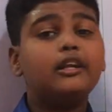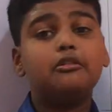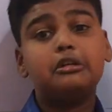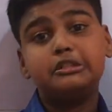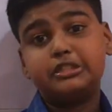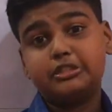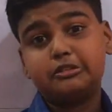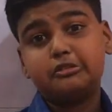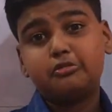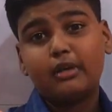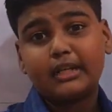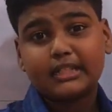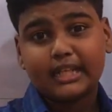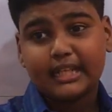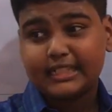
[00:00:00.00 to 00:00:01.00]
also
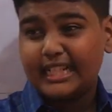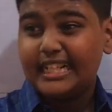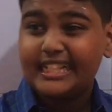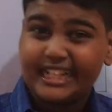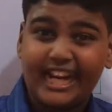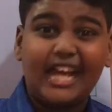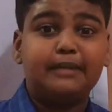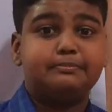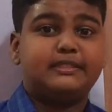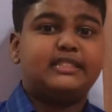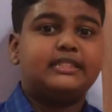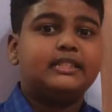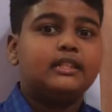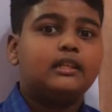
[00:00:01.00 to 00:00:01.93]
ramps.